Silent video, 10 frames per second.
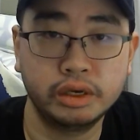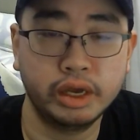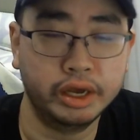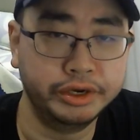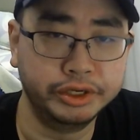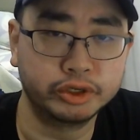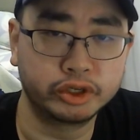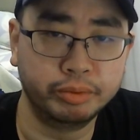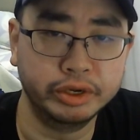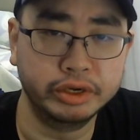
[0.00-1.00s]
And he's also
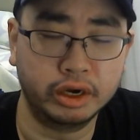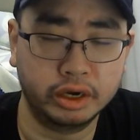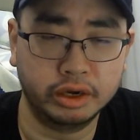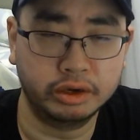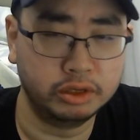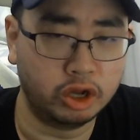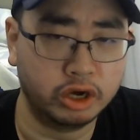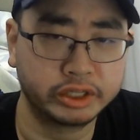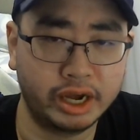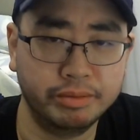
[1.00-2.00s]
been a
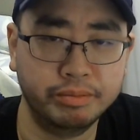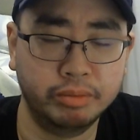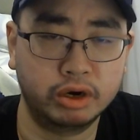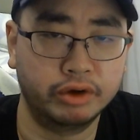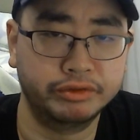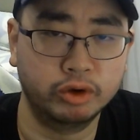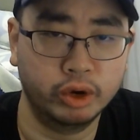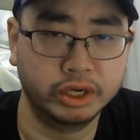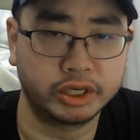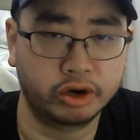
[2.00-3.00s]
long-time member of the
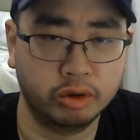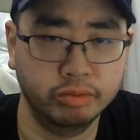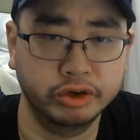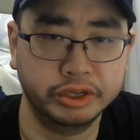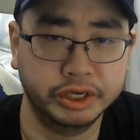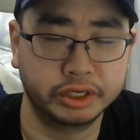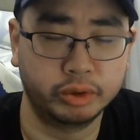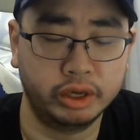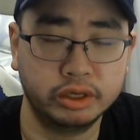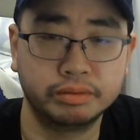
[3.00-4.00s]
OSR community as
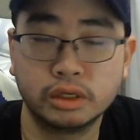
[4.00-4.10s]
well.